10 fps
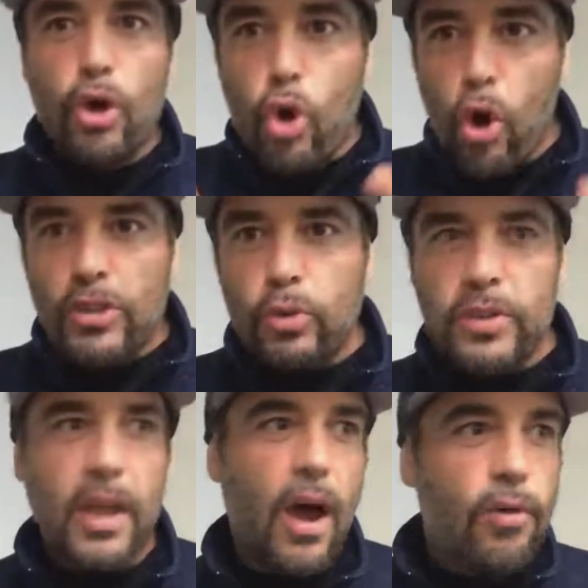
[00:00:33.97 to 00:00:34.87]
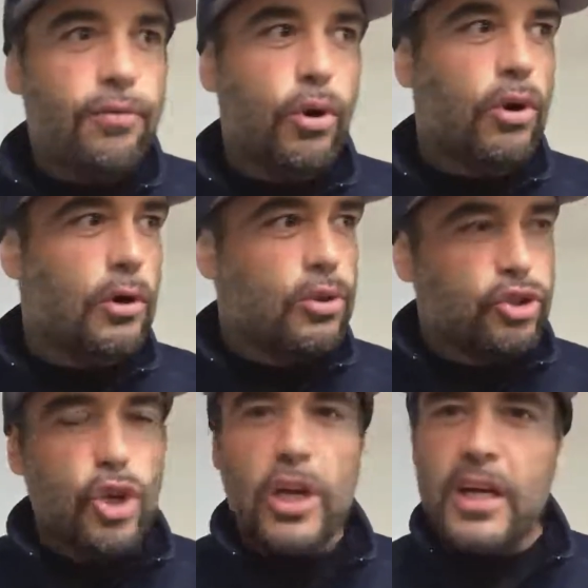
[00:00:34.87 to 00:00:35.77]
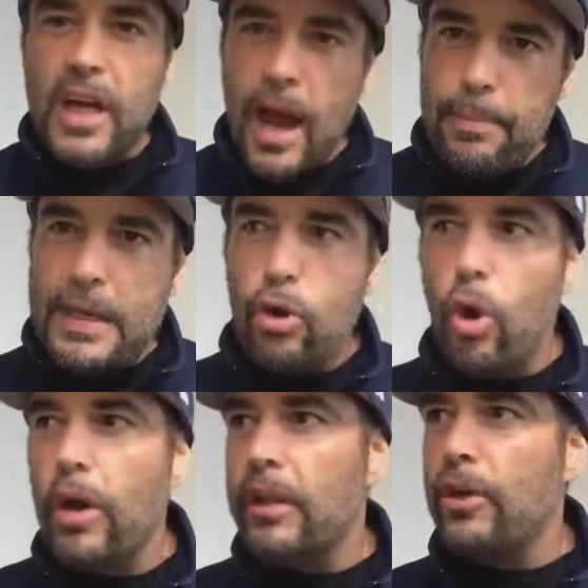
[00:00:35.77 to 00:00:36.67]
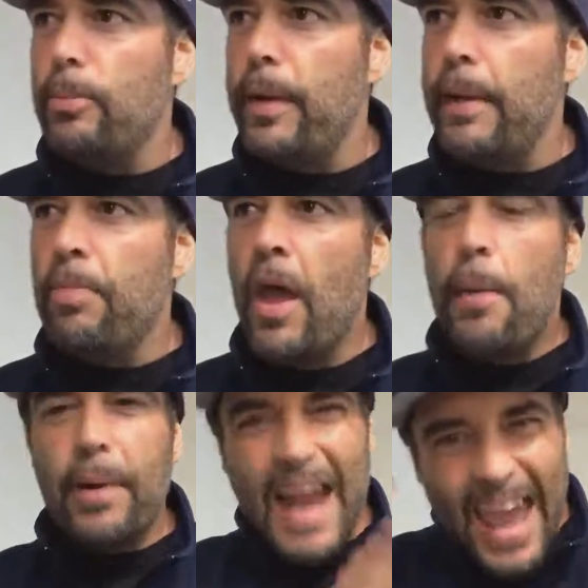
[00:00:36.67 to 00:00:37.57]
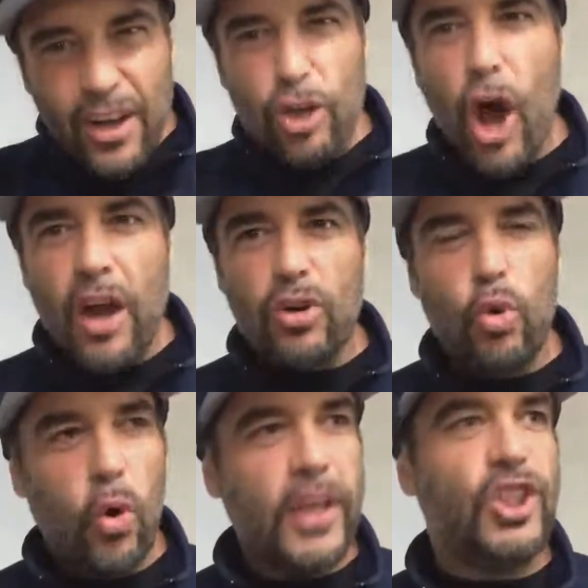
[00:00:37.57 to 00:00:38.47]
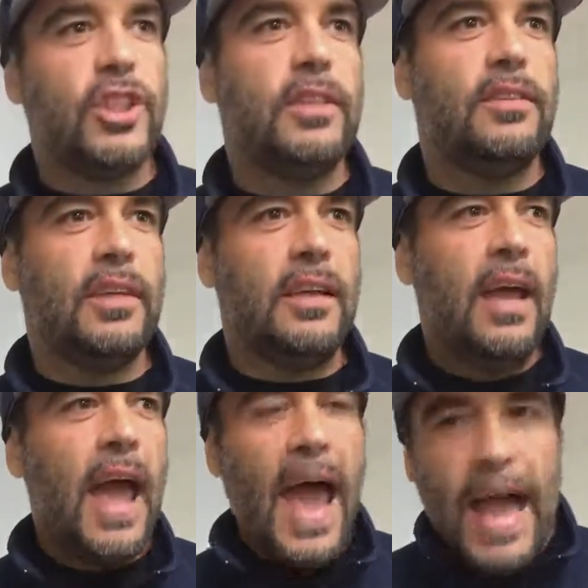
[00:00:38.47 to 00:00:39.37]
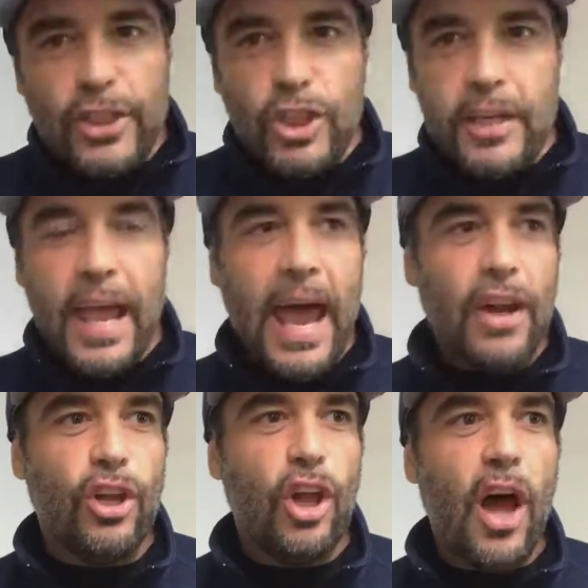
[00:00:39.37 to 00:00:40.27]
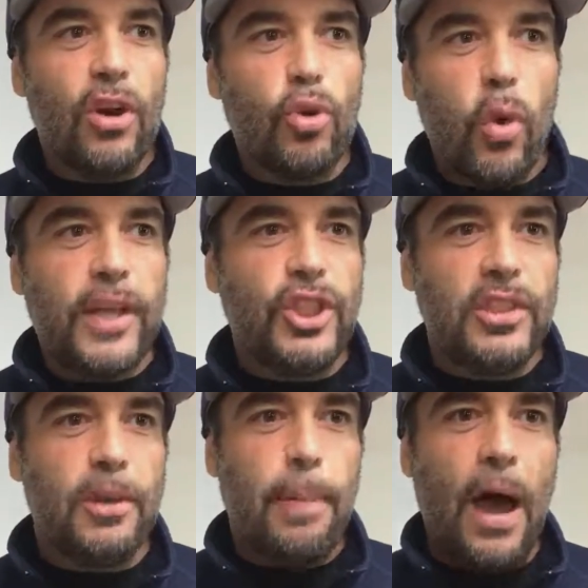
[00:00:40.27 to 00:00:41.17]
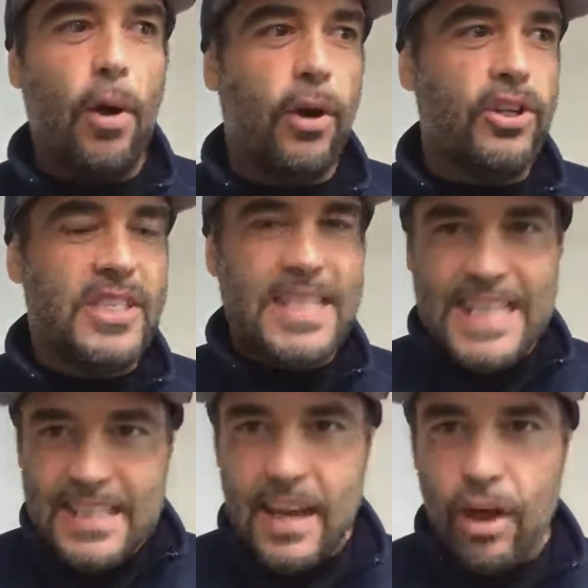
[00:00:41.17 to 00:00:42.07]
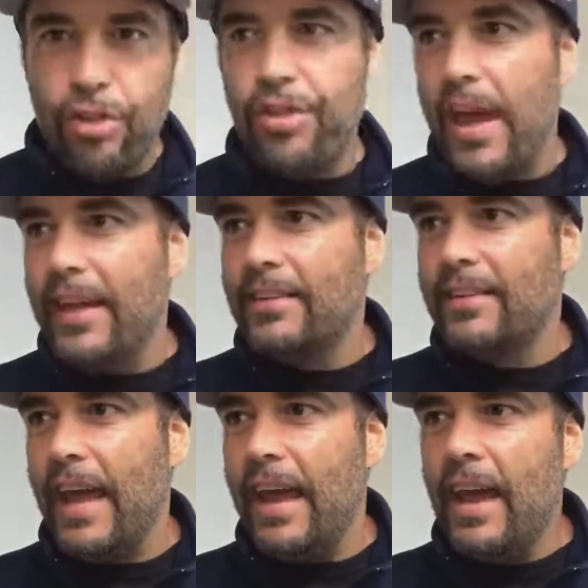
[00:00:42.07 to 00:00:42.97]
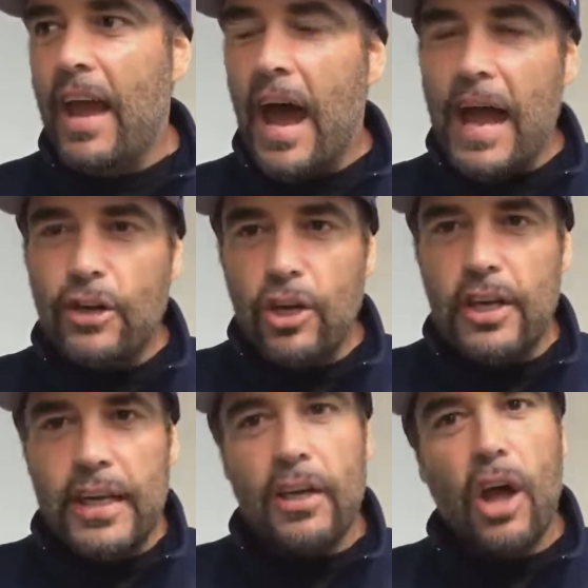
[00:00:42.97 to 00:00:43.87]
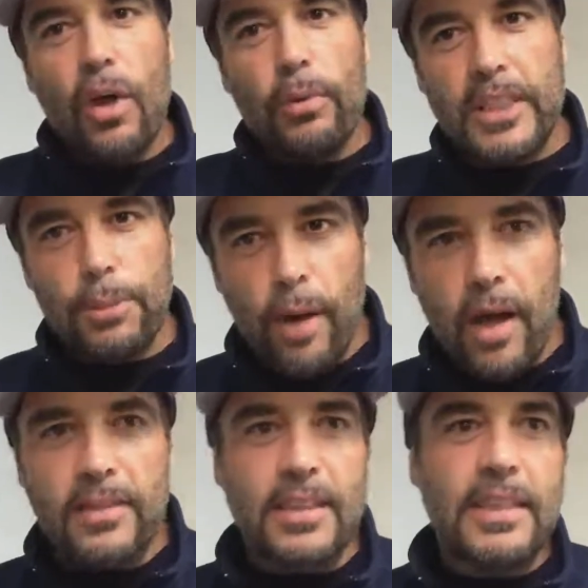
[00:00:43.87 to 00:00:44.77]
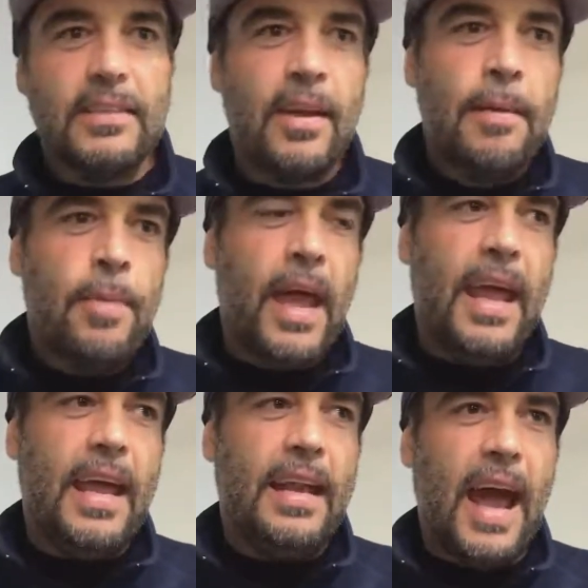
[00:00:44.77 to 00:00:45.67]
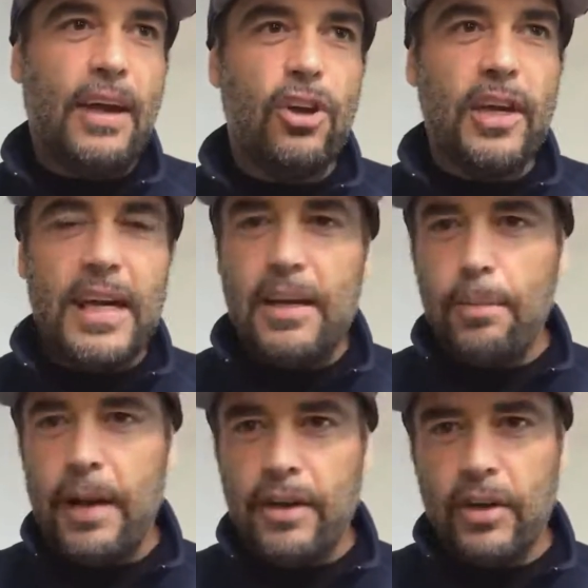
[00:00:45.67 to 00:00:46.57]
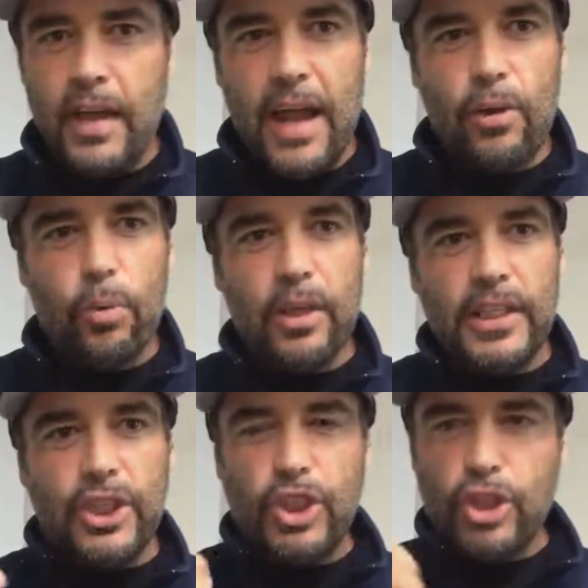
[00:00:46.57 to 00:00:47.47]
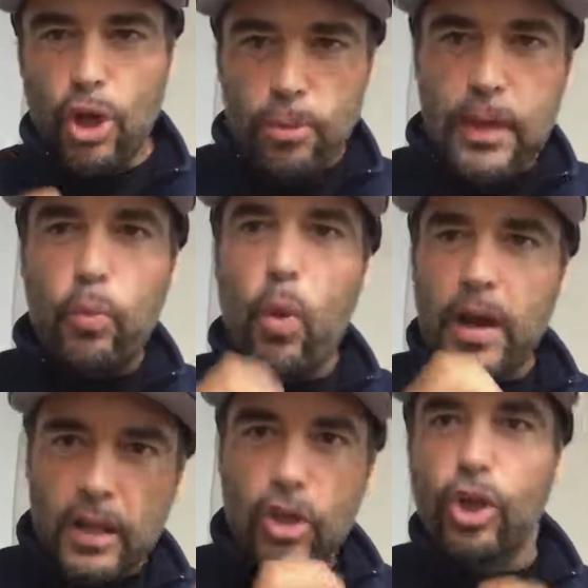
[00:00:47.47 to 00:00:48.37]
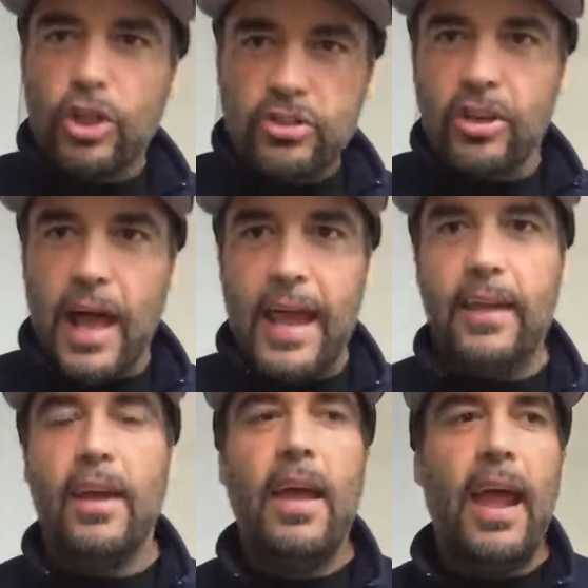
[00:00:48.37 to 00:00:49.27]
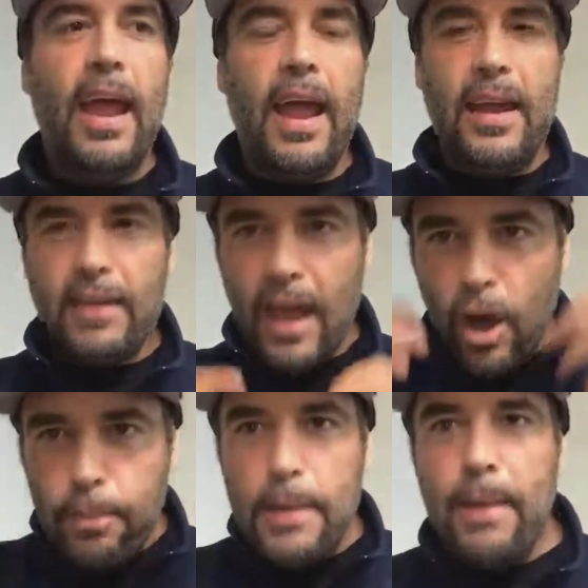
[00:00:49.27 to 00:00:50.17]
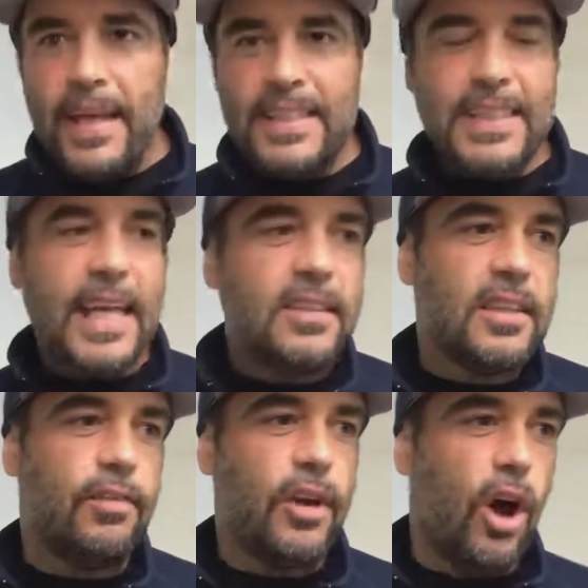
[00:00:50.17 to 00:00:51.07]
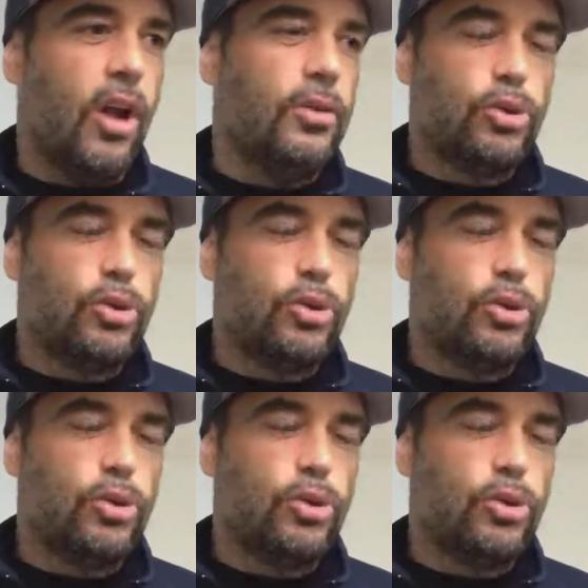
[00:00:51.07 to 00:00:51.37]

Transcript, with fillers: The course was helpful. It was good. It got me going a little bit, but I had a lot of questions, and I actually had a lot of questions about detailed things that I couldn't get a lot of responses, and I couldn't get anybody to kind of really show me what it looks like and, and to help me make sense of it all.